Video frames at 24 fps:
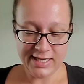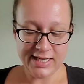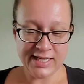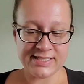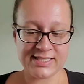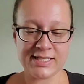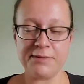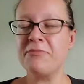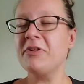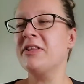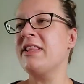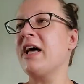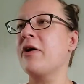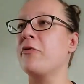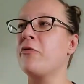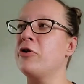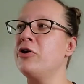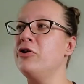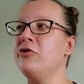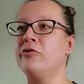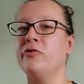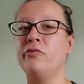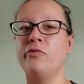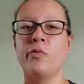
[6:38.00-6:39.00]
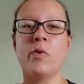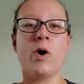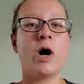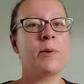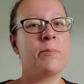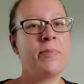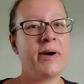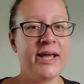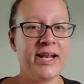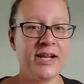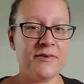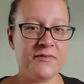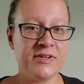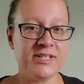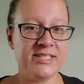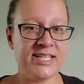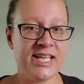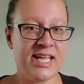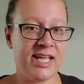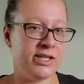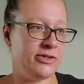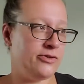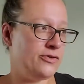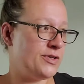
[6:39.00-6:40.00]
something that when you walk by it every
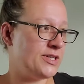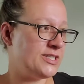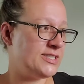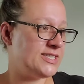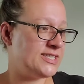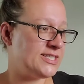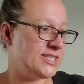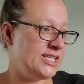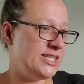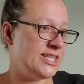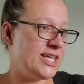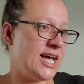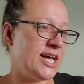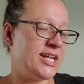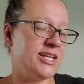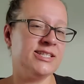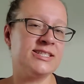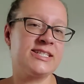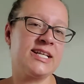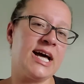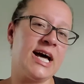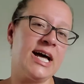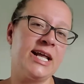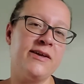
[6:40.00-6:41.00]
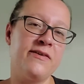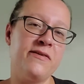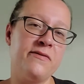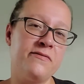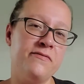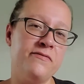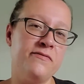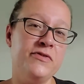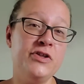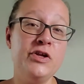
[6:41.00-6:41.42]
day and you can see that, and it's kind of,